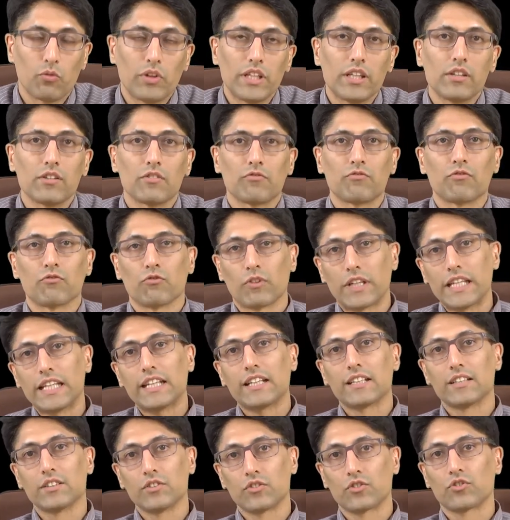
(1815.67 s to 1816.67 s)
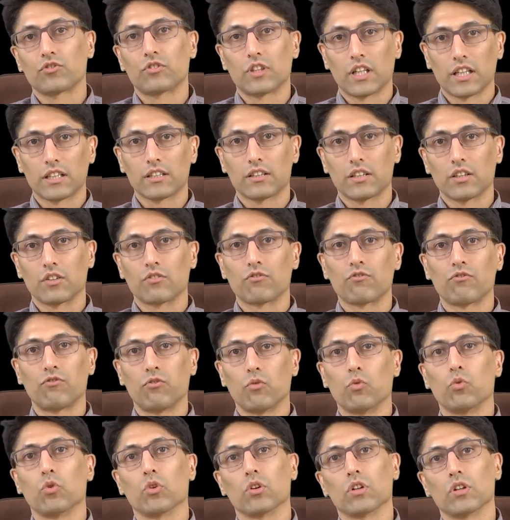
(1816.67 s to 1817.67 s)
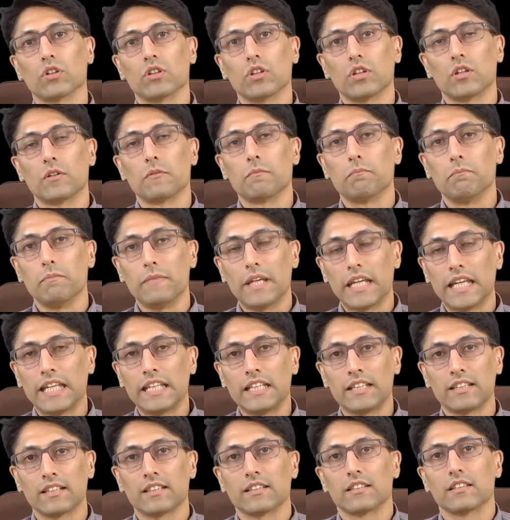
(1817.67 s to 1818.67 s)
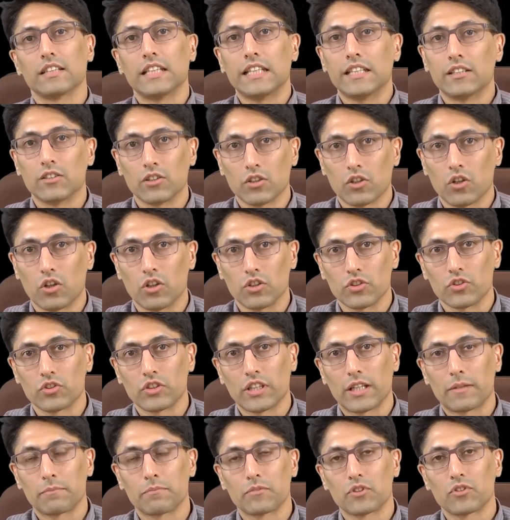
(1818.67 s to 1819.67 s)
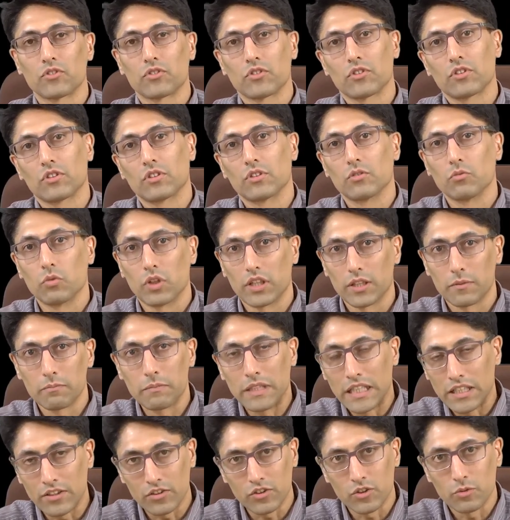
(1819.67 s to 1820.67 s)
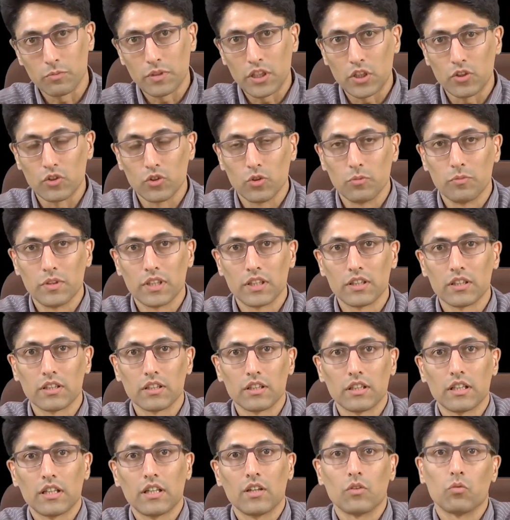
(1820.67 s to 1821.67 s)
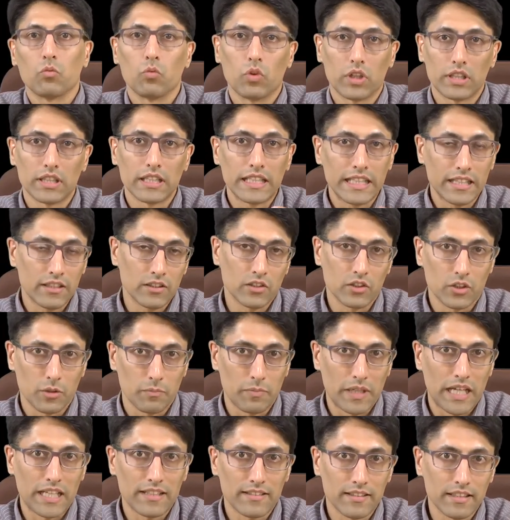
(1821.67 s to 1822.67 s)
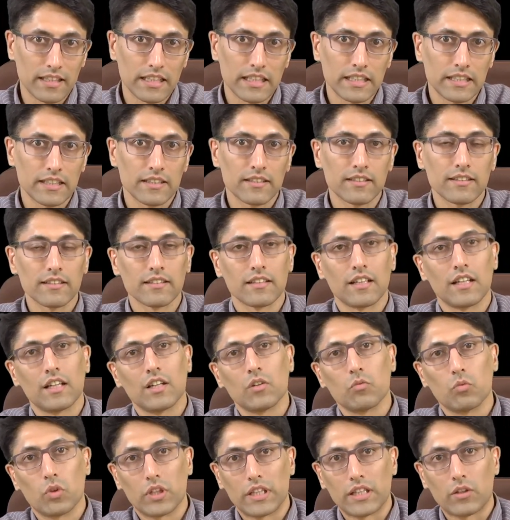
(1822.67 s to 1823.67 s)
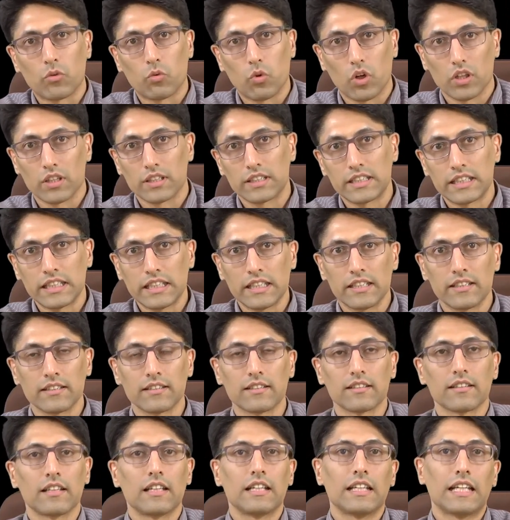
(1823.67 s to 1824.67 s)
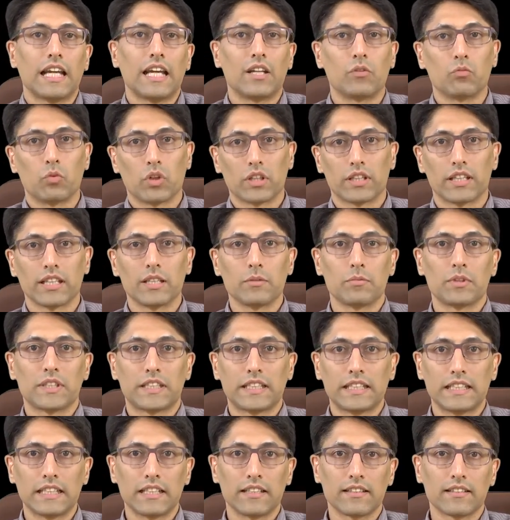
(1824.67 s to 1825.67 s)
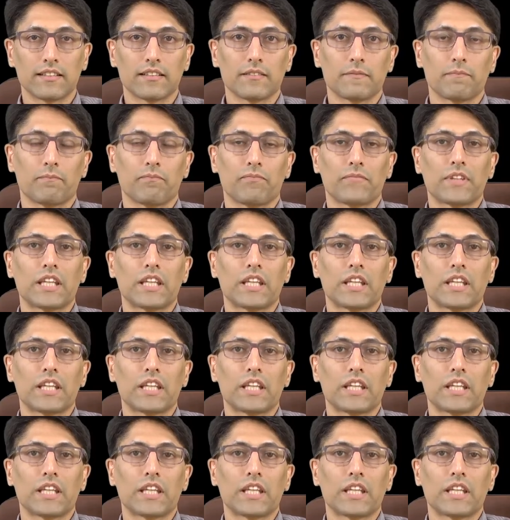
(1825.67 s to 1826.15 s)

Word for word: We have reconstructed four main legal concepts what it means to be human, what legal capacity is, what equality is, and what liberty is.